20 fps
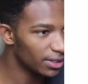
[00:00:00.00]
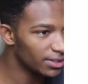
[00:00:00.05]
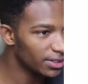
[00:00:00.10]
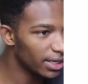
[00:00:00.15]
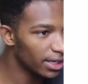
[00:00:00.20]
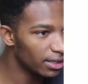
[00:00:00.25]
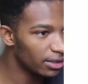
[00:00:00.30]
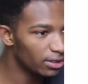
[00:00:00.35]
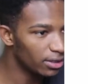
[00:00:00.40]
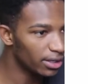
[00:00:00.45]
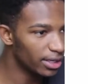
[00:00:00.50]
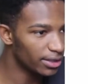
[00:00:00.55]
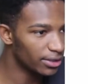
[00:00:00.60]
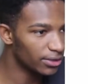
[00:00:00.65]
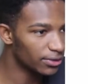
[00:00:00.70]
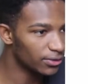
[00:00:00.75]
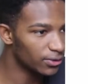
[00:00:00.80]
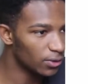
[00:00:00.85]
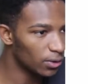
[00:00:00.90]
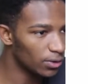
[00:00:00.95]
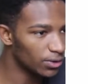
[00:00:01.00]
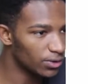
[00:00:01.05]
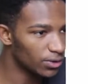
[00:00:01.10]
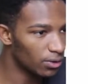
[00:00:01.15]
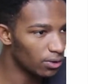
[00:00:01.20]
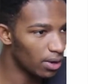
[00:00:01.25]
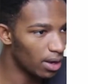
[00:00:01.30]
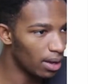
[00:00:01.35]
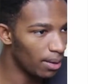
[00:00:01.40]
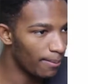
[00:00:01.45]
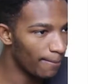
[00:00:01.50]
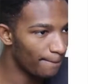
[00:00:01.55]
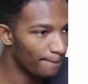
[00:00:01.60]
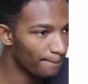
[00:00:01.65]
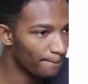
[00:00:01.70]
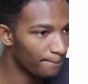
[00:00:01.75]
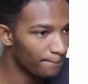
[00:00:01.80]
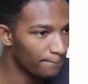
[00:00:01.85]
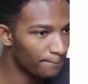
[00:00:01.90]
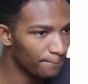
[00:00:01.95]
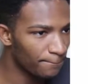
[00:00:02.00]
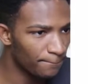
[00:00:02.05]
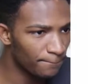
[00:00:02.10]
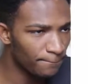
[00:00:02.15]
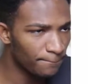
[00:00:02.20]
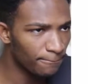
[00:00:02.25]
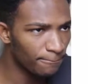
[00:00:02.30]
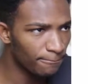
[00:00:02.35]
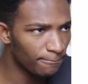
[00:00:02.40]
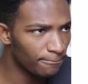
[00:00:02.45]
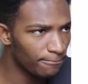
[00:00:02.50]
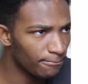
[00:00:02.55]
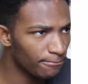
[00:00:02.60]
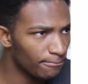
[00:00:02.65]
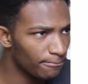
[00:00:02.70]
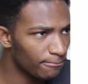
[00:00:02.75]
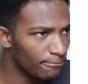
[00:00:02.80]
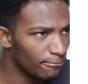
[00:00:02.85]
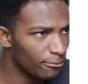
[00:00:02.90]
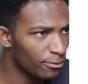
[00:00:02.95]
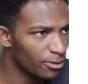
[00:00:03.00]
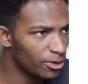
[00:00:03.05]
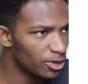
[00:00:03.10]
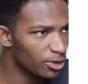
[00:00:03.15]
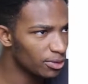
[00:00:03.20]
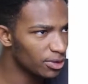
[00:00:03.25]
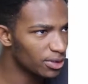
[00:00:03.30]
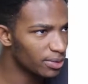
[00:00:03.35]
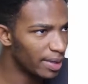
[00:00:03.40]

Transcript: let's take a look at the source so um Super